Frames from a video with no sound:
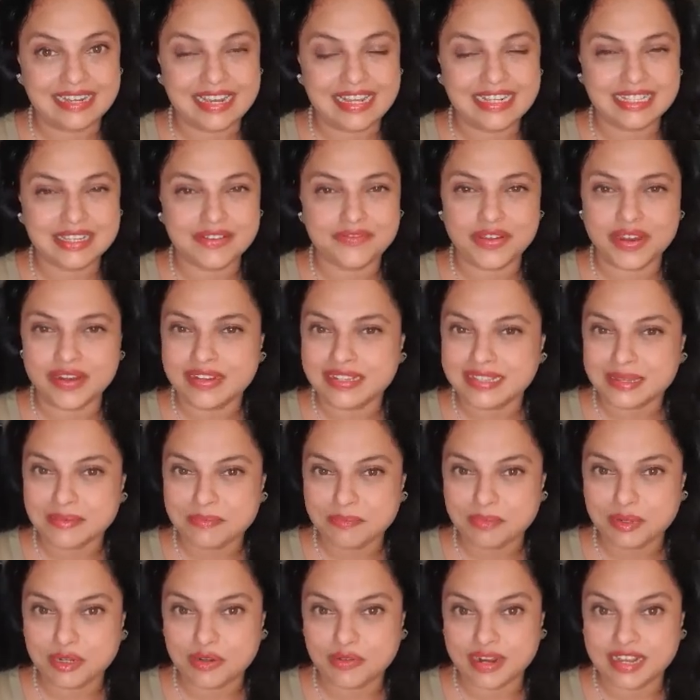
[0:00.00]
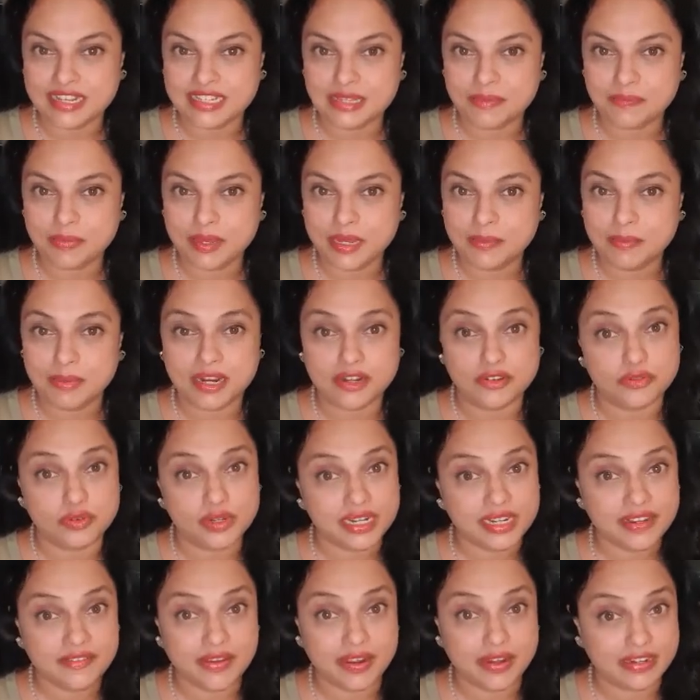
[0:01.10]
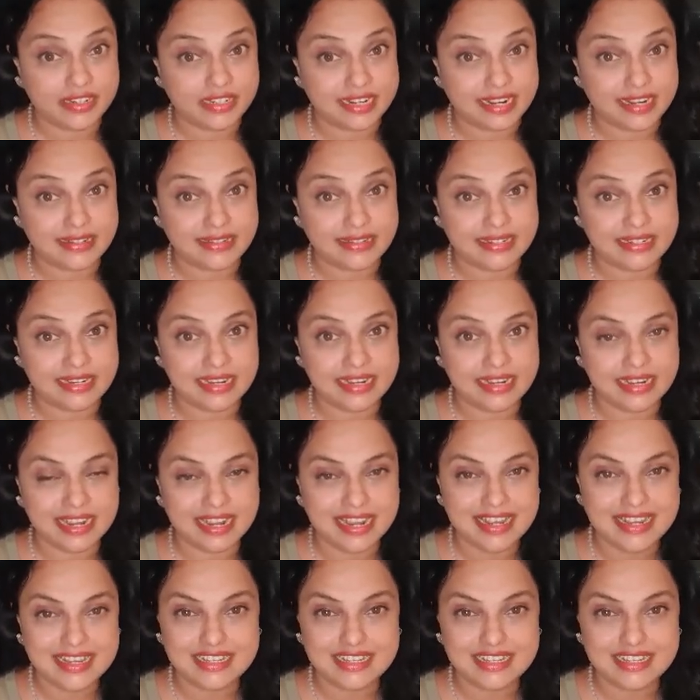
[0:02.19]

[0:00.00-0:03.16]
It's a very simple recipe but really very tasty.